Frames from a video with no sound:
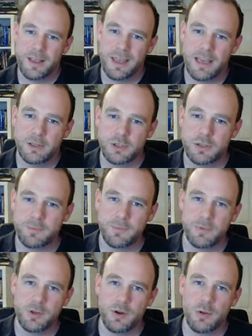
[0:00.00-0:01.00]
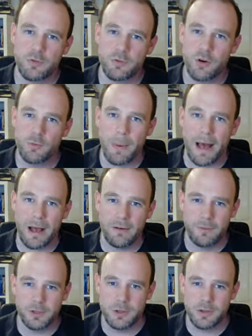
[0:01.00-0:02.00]
it doesn't you don't grow more
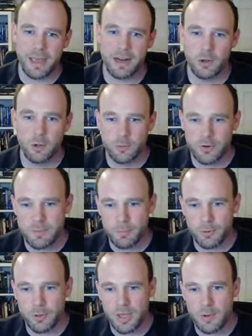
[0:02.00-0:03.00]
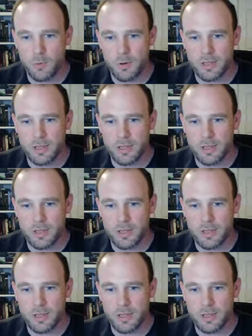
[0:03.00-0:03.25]
powerful as you gain glory but it will